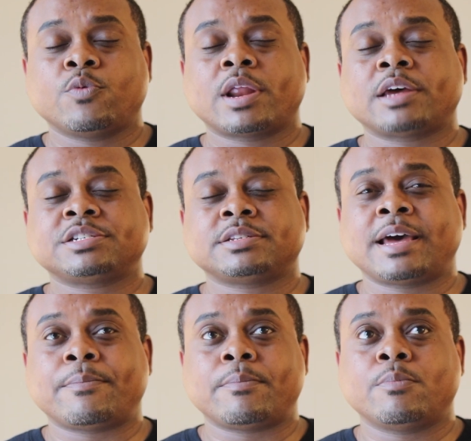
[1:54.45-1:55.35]
Well, actually, it's
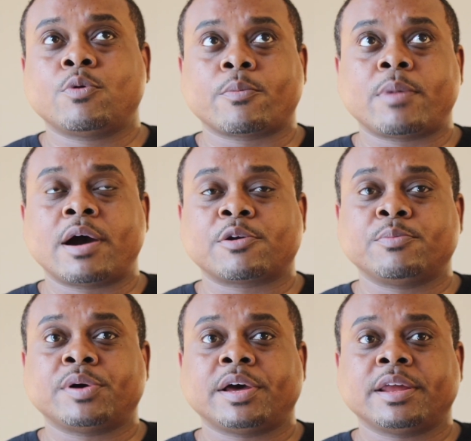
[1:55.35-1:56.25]
not more modern,
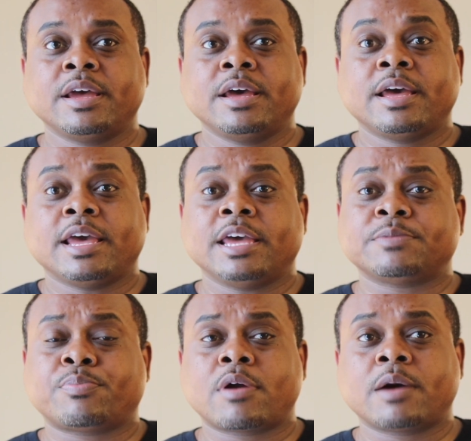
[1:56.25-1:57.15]
but
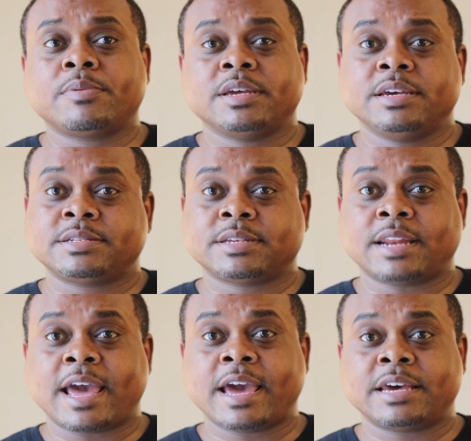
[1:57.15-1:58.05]
it probably
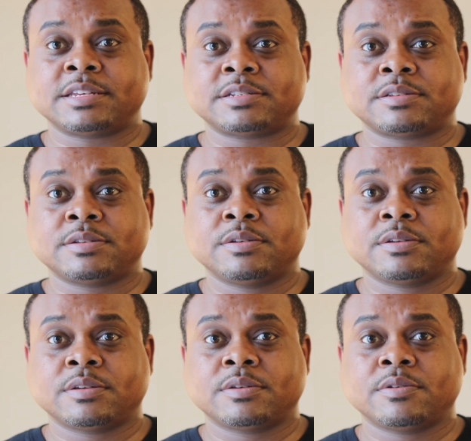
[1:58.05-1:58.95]
isn't as,
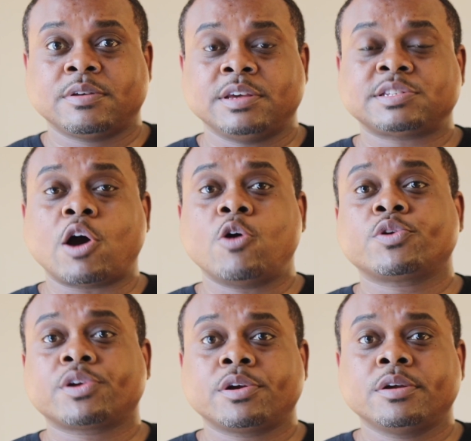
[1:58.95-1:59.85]
it's
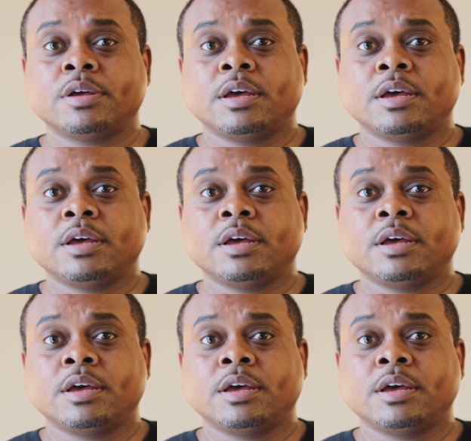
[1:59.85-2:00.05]
older.